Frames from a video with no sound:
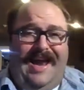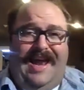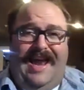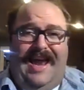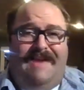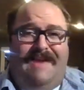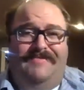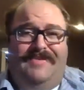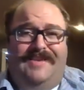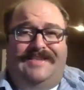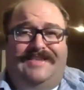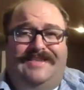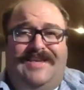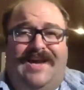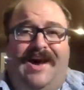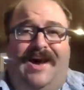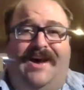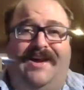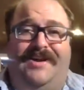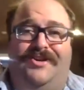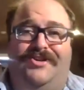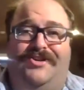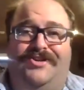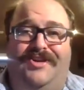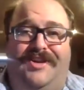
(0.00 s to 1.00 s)
have this
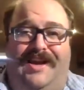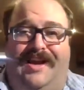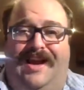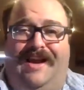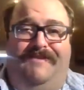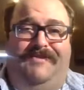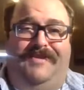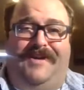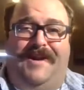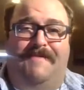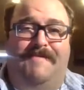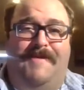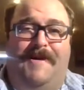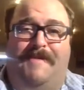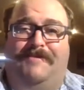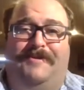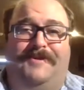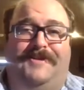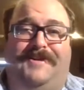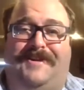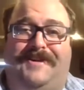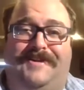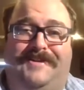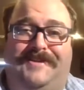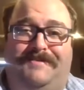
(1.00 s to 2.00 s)
hunch, and I've come up
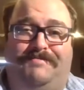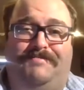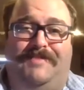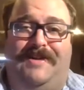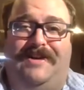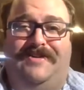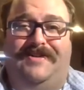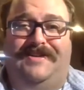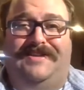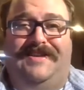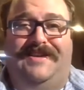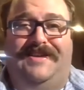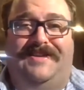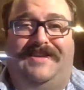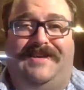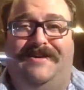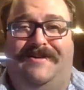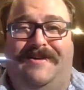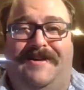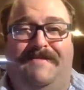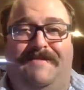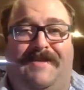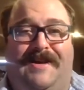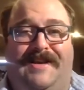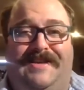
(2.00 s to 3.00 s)
with conspiracy
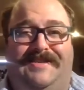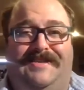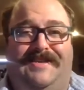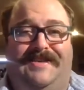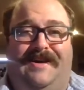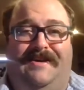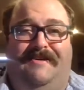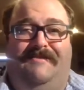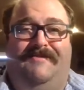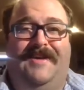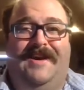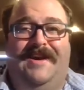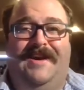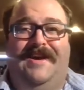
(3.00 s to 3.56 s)
theory myself,